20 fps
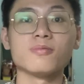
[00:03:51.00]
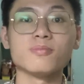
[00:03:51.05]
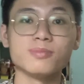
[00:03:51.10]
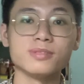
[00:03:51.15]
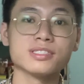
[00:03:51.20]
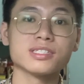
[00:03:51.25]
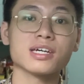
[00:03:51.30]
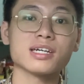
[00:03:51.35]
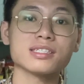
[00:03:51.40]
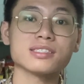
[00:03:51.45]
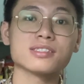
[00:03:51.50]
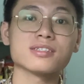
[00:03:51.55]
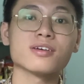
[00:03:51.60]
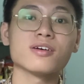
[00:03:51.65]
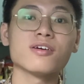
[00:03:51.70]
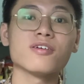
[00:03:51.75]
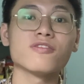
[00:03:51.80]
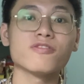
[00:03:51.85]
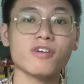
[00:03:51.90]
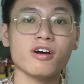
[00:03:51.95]
Besides,
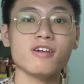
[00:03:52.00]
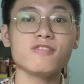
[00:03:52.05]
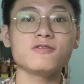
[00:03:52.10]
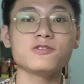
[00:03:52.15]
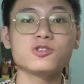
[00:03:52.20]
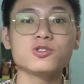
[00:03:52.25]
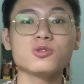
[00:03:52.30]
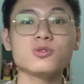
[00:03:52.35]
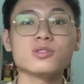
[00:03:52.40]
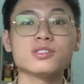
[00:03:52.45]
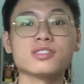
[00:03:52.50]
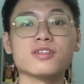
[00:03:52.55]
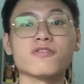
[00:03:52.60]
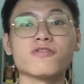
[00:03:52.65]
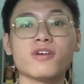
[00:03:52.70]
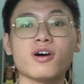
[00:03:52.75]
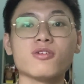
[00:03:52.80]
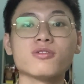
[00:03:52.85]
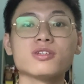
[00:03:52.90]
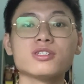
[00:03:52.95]
5G is the
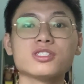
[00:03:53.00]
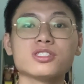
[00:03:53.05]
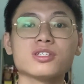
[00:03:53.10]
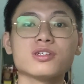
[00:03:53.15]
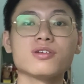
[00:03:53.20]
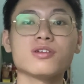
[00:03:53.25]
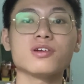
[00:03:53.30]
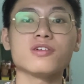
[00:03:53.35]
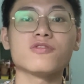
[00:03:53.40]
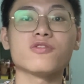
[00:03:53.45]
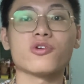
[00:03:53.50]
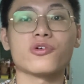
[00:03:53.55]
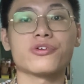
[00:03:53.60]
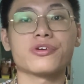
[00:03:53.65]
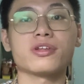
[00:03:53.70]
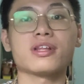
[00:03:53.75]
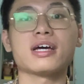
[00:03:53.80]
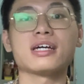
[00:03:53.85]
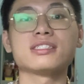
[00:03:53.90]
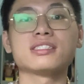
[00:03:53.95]
foundation for
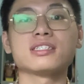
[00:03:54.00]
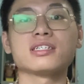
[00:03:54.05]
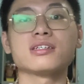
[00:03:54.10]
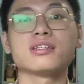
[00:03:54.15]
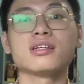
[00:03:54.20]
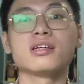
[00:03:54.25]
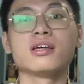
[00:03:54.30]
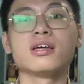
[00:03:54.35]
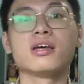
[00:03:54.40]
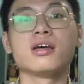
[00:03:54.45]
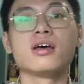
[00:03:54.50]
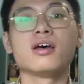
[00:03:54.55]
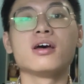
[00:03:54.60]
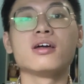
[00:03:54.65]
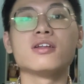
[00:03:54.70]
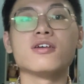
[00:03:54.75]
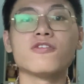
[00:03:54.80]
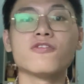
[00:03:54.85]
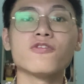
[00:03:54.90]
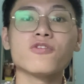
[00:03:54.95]
realizing
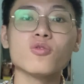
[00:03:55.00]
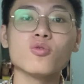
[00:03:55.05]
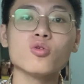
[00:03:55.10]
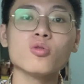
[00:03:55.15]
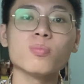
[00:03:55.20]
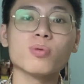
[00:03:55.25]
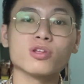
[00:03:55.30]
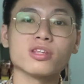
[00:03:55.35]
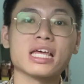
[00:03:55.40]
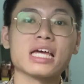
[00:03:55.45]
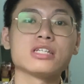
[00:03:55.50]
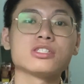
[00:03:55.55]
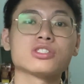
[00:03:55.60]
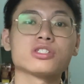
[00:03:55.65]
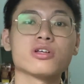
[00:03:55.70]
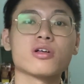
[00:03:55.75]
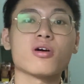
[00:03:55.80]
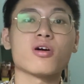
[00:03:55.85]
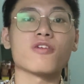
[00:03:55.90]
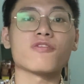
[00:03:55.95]
the full
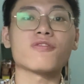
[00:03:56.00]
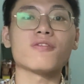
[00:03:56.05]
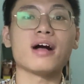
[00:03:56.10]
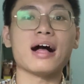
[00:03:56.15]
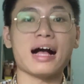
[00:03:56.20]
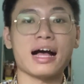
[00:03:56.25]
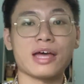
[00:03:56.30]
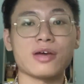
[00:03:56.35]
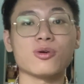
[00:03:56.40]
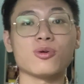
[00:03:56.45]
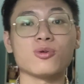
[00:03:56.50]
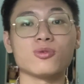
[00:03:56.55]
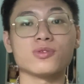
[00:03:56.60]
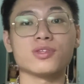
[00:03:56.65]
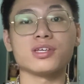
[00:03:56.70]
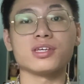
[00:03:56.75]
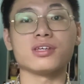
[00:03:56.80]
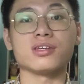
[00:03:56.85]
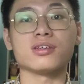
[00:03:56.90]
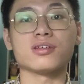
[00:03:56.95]
potential of
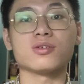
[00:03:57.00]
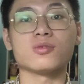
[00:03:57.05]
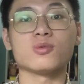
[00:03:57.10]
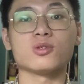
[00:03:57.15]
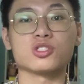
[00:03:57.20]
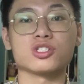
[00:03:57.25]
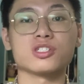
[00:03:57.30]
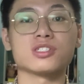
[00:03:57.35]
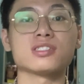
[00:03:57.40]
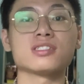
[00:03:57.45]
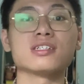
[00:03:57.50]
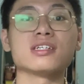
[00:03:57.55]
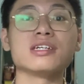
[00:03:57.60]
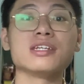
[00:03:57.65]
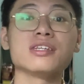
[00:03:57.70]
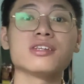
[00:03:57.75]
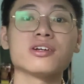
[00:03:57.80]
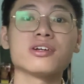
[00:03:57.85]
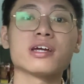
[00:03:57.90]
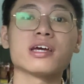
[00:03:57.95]
IoT, which is
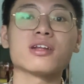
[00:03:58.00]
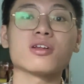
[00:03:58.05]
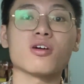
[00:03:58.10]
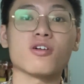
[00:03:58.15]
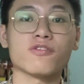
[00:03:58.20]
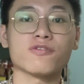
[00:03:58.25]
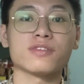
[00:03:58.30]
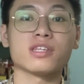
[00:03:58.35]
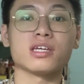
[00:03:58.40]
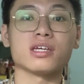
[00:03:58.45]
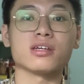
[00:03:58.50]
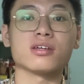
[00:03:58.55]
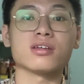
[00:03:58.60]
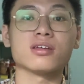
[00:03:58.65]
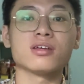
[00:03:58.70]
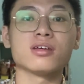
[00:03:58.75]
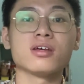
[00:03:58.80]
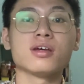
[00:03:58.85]
Internet of Things.